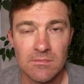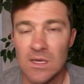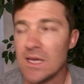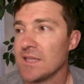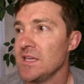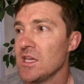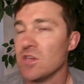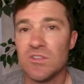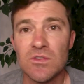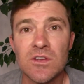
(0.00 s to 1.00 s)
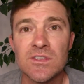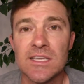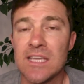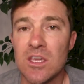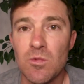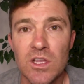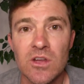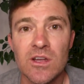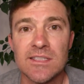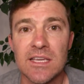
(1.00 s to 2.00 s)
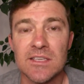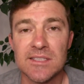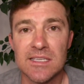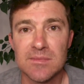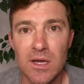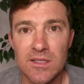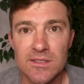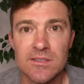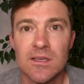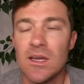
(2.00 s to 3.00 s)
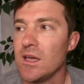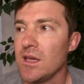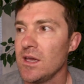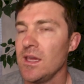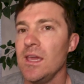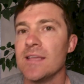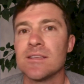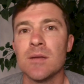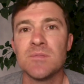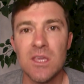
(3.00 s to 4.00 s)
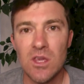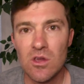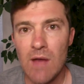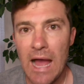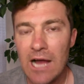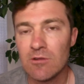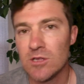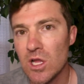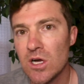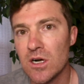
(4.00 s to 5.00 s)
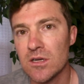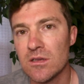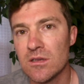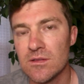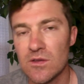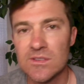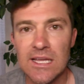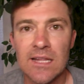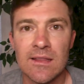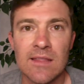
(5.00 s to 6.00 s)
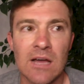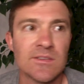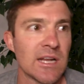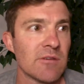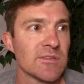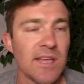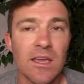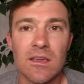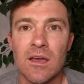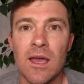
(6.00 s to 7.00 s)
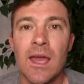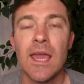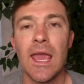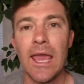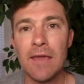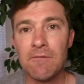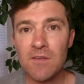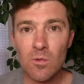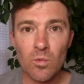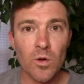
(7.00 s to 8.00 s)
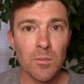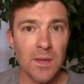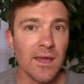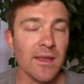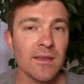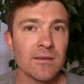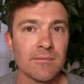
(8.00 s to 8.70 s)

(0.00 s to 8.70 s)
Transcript: It could take you two years. It could take you one year. It could take you six months. It's up to you how long those 10,000 hours take. If it were me,